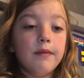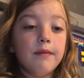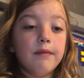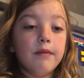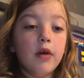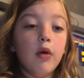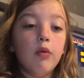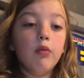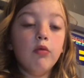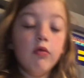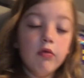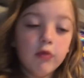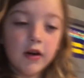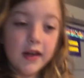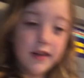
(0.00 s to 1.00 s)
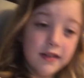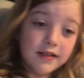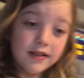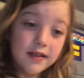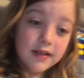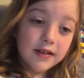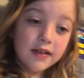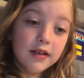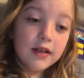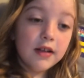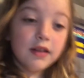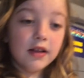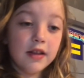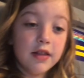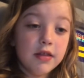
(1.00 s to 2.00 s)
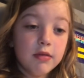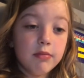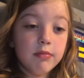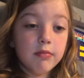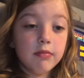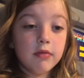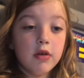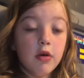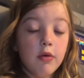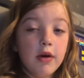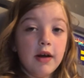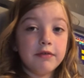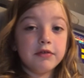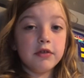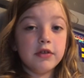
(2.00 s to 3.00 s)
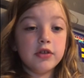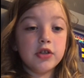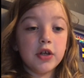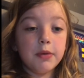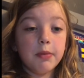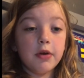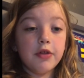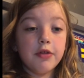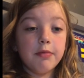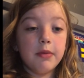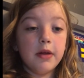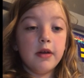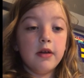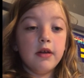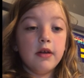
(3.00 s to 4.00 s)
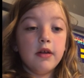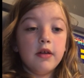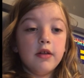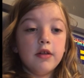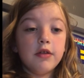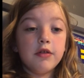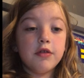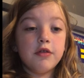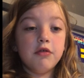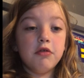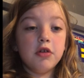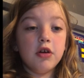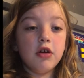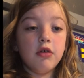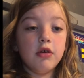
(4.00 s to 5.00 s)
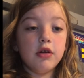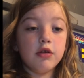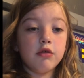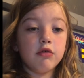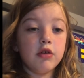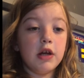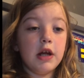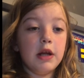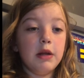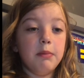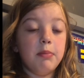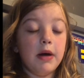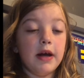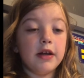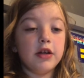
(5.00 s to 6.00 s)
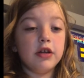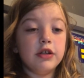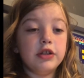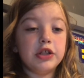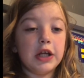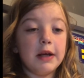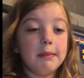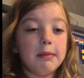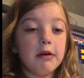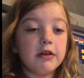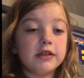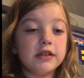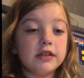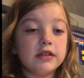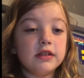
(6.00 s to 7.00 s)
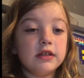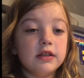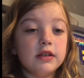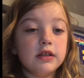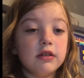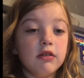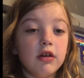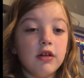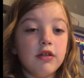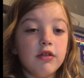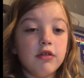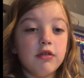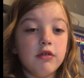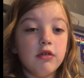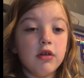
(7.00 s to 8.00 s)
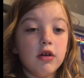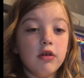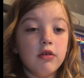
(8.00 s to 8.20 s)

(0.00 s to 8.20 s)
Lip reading: Oh, right. Let's go after the Jacob Arts split. Studio is created by good Jacob Arts. Creates the studio.